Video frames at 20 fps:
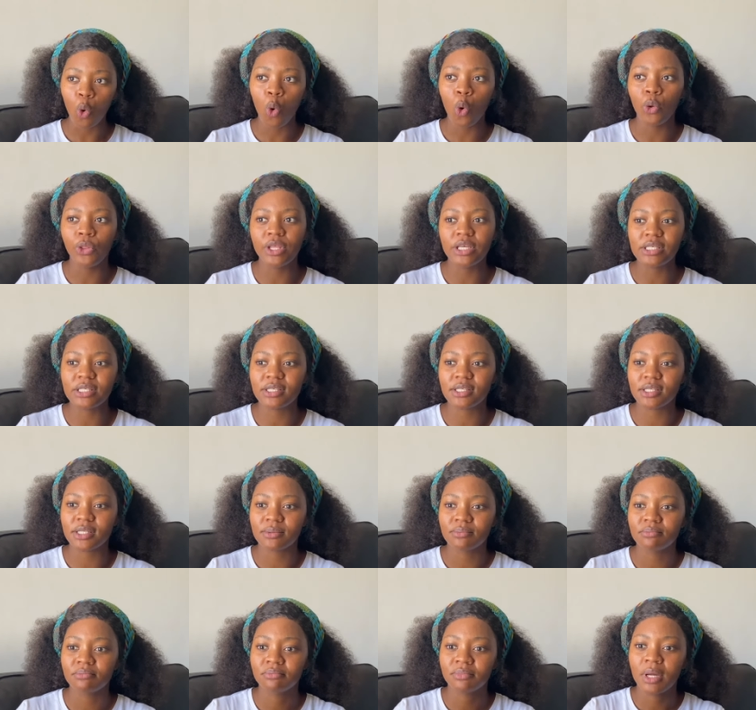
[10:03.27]
or this
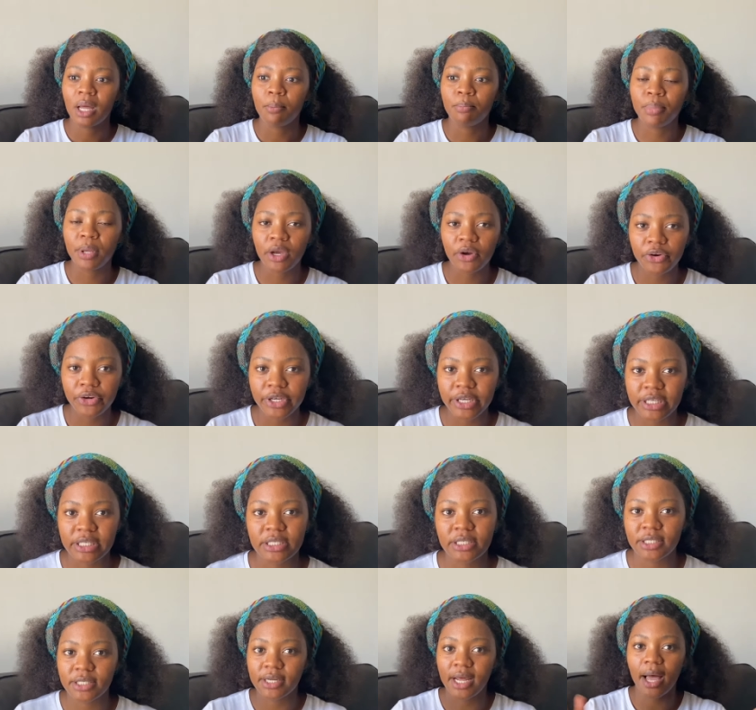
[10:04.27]

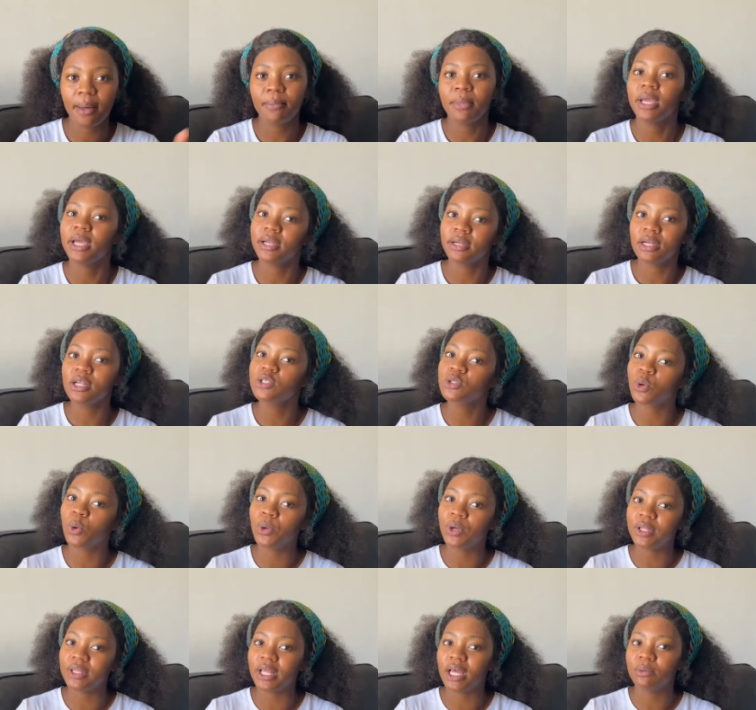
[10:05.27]
period I'm in. Let's call
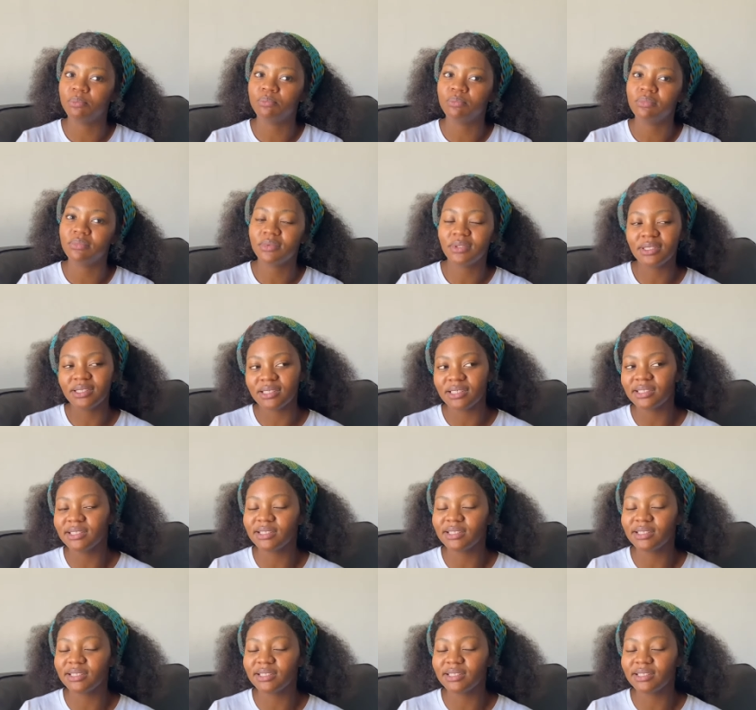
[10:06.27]
it that. I guess